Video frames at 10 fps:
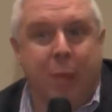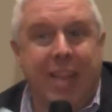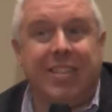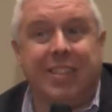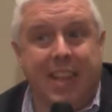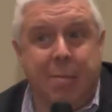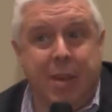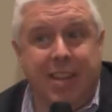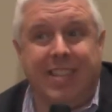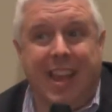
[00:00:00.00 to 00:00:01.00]
Basically, that
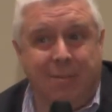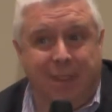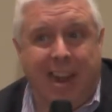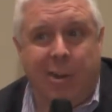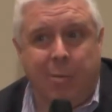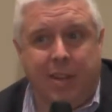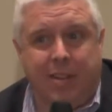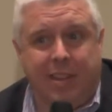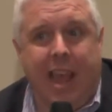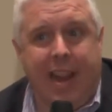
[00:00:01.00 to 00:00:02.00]
means
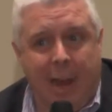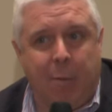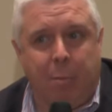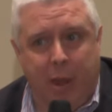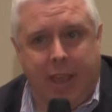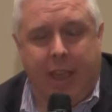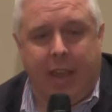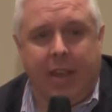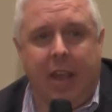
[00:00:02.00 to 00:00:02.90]
environment and upbringing,